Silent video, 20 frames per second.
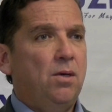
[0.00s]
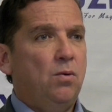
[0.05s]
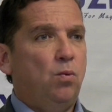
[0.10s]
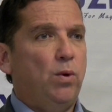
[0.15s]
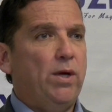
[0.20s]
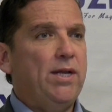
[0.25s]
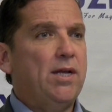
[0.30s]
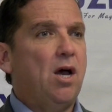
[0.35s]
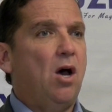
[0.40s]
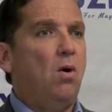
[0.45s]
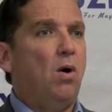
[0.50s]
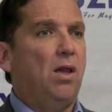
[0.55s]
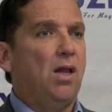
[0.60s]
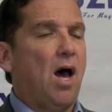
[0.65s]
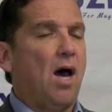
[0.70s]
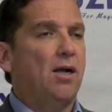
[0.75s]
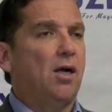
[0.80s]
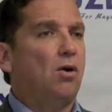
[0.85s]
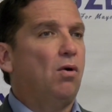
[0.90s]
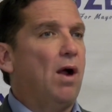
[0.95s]
We know a
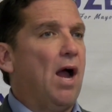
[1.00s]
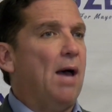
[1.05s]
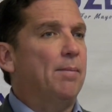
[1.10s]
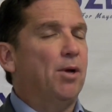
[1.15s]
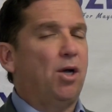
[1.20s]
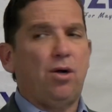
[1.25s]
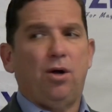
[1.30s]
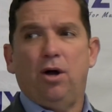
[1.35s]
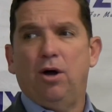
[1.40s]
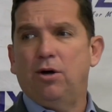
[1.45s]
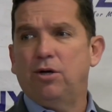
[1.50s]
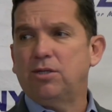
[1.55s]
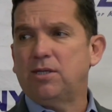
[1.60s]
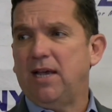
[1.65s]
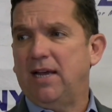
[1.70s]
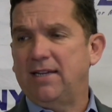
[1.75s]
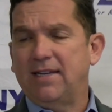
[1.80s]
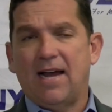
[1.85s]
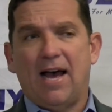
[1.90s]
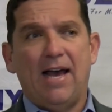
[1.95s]
lot of crime occurs
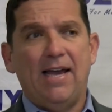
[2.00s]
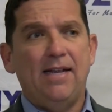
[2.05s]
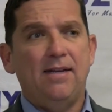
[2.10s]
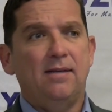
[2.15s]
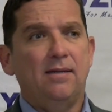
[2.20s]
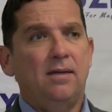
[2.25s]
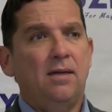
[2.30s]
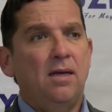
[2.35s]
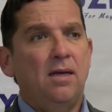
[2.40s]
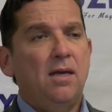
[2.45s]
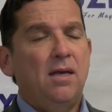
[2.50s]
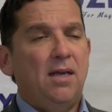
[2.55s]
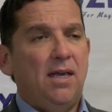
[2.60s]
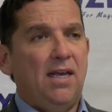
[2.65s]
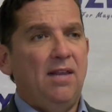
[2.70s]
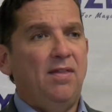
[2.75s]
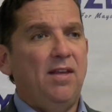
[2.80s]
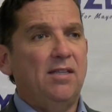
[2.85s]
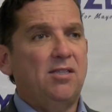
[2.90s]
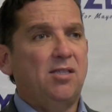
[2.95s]
at night
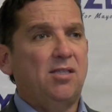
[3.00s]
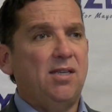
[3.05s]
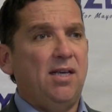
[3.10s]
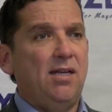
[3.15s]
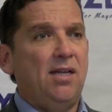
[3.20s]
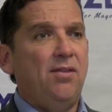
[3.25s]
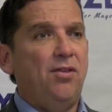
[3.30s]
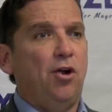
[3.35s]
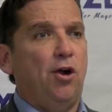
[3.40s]
in this city.